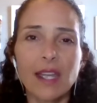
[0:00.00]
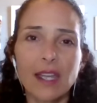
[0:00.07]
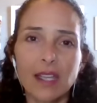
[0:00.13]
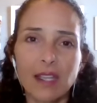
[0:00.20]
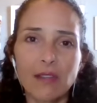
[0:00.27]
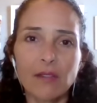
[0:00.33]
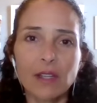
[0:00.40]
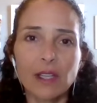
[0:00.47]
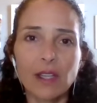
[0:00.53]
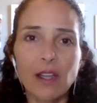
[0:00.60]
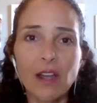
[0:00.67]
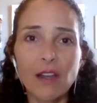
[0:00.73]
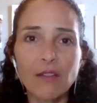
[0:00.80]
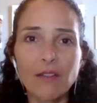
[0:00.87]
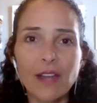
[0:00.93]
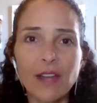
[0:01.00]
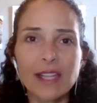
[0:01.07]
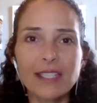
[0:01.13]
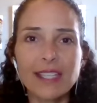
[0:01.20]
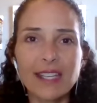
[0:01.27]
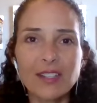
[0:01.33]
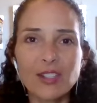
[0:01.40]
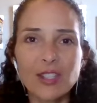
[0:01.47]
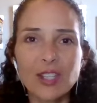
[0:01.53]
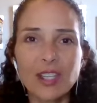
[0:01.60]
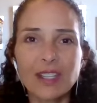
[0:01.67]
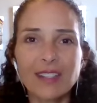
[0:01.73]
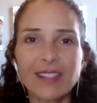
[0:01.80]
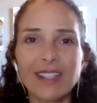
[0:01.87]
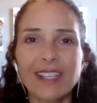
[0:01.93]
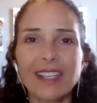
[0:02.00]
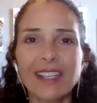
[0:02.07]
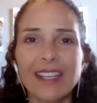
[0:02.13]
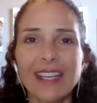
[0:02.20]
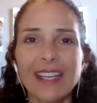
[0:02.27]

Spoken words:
and give it love, attention,